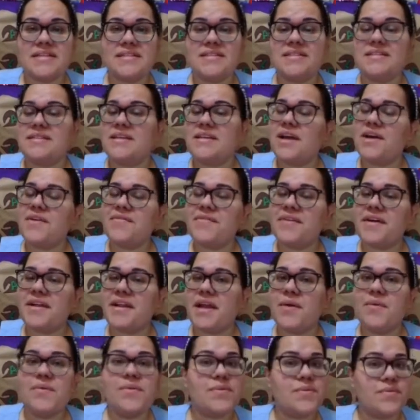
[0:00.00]
is eu
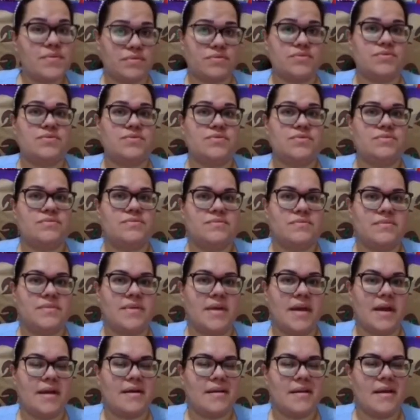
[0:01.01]
farei curso.
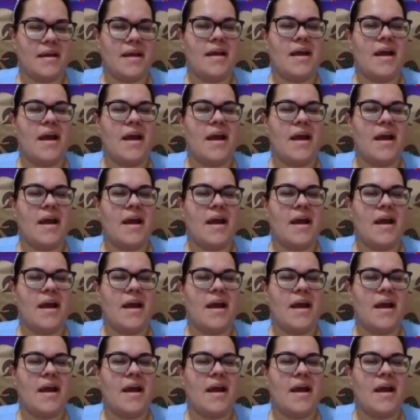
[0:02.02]
Yeah?